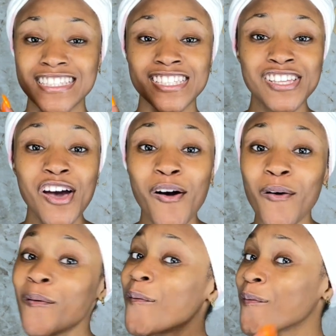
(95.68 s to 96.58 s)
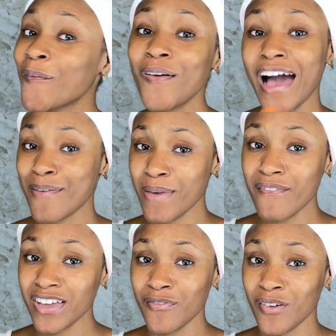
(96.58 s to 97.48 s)
So I'm
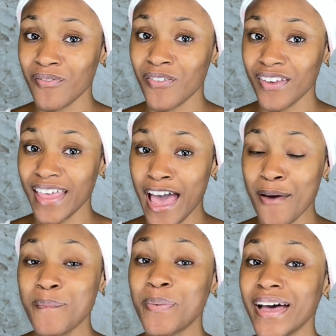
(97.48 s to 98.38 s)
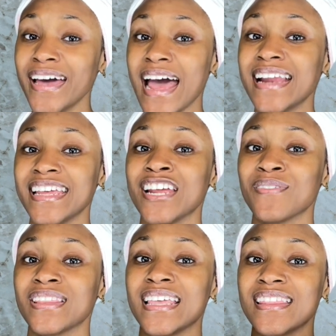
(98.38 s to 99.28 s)
advocating for that, but I didn't
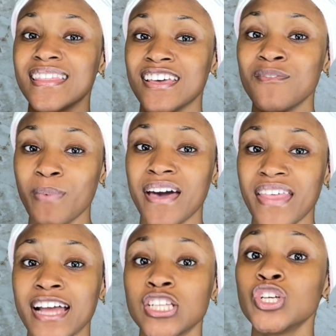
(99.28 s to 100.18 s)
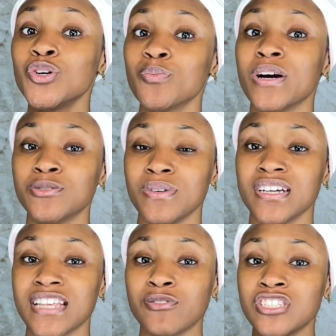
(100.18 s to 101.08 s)
really live by that too much
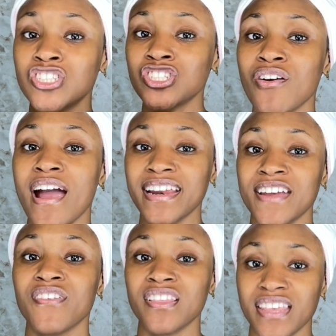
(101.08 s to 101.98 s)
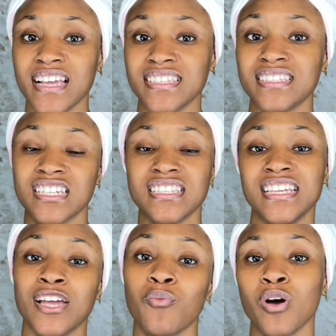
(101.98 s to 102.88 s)
because I was just trying different things and just
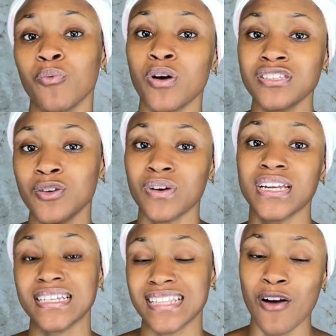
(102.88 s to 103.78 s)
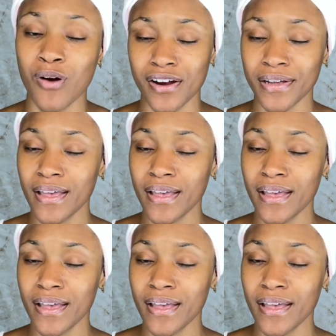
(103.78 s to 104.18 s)
seeing what works and what does not work.